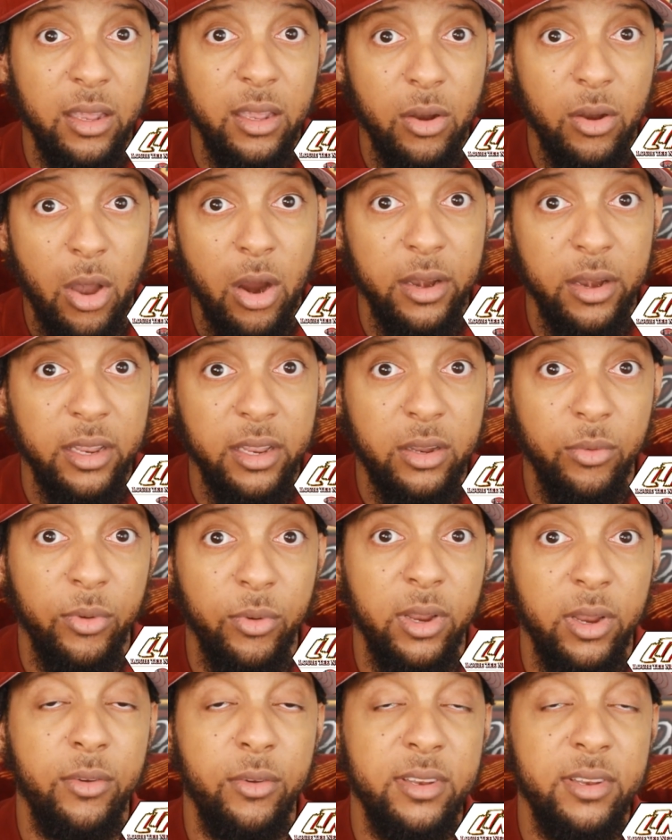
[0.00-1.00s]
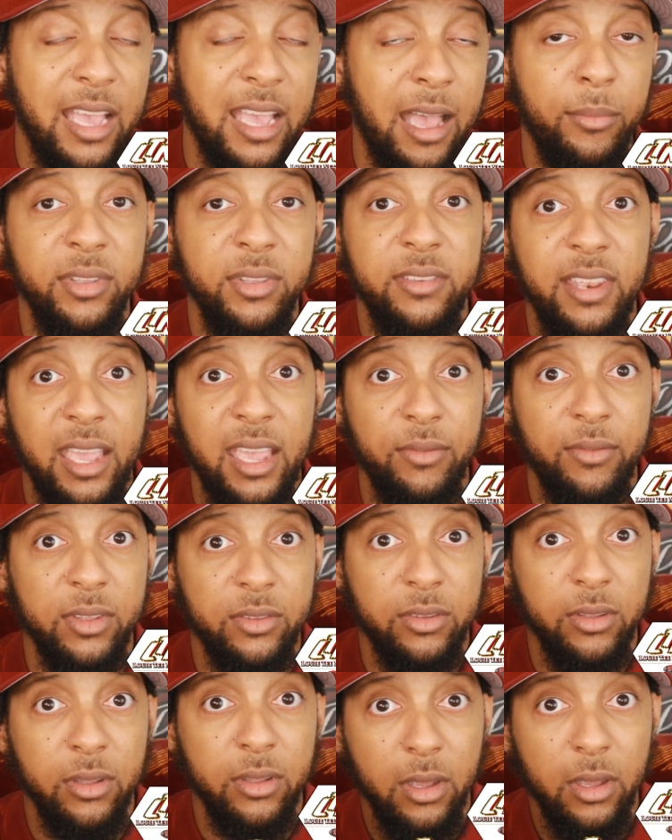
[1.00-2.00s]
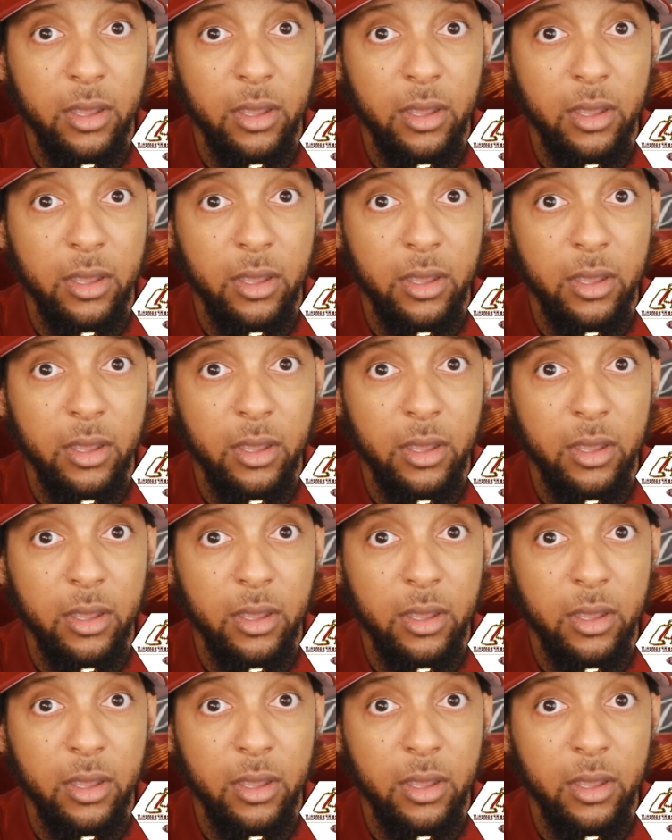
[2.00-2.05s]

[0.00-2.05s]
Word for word: and hearty career in Thomas Davis.